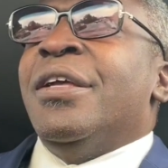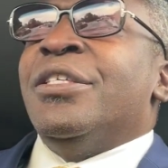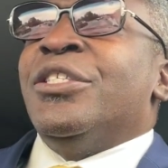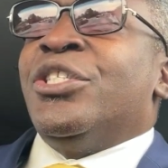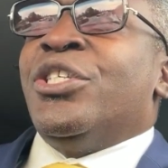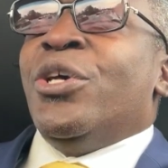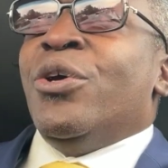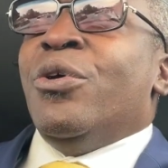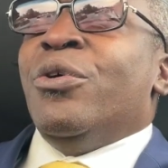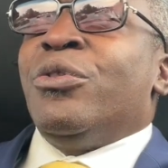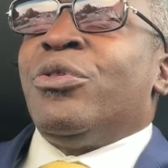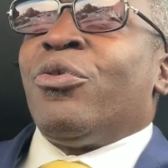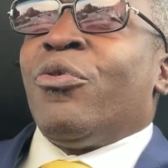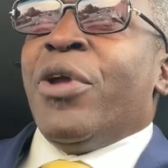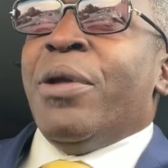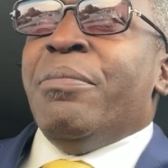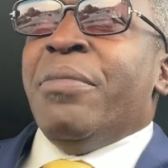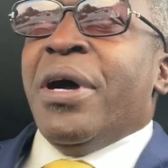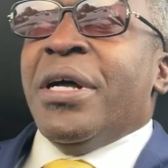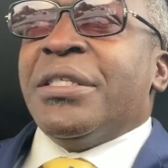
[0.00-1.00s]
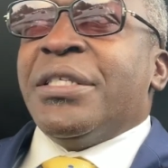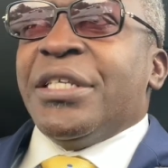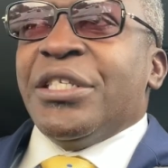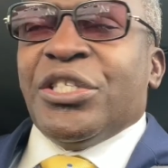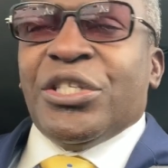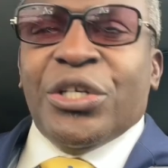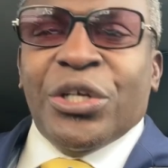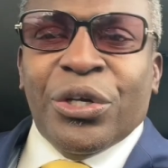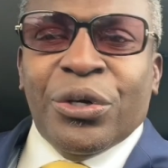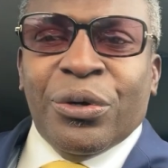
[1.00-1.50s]
Two, three months
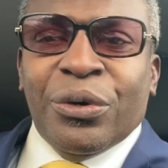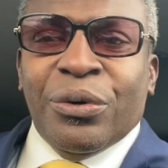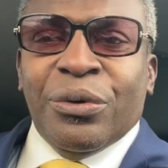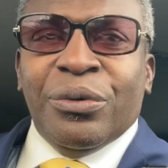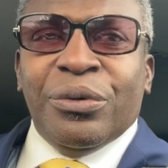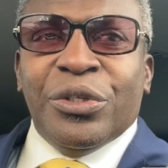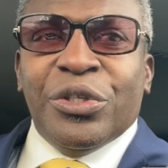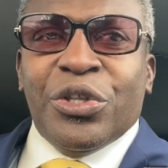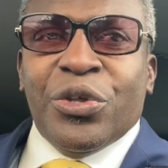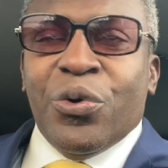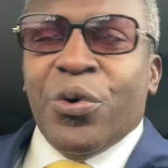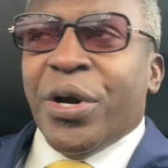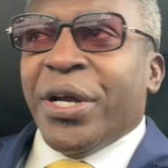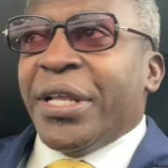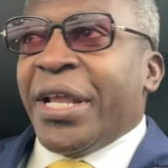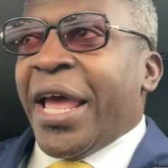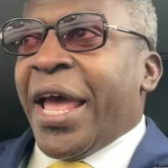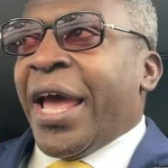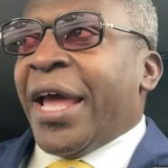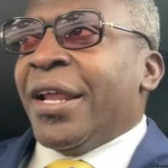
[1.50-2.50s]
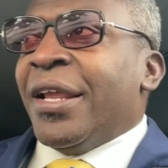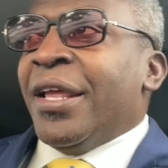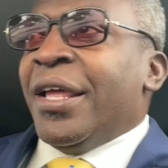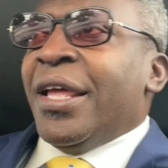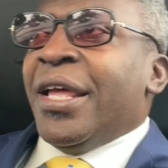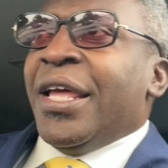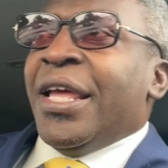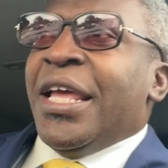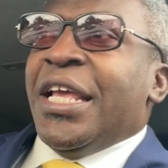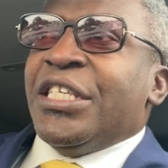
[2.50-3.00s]
into doing that,
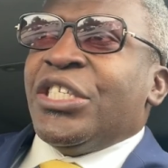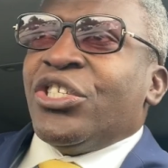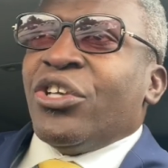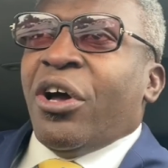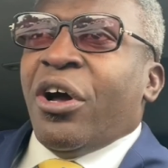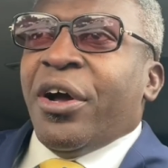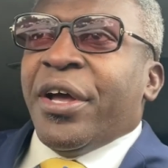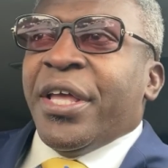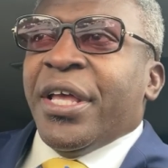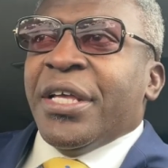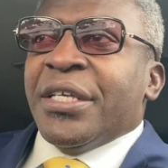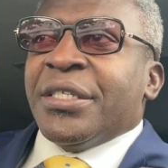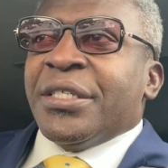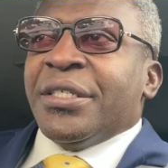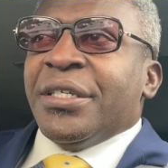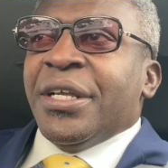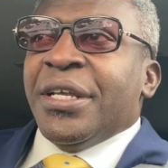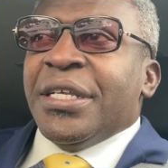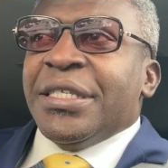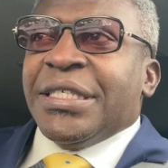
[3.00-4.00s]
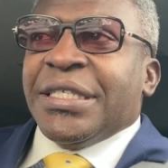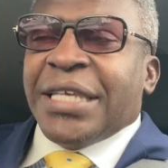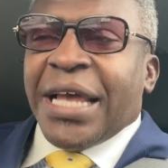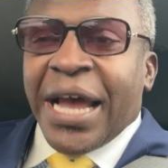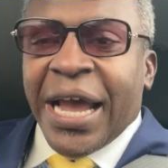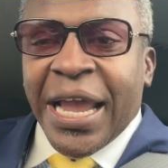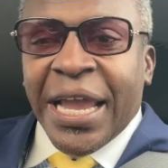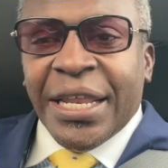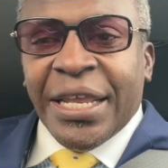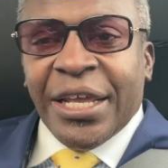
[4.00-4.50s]
he saw his
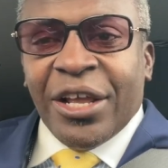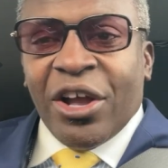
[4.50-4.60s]
tithing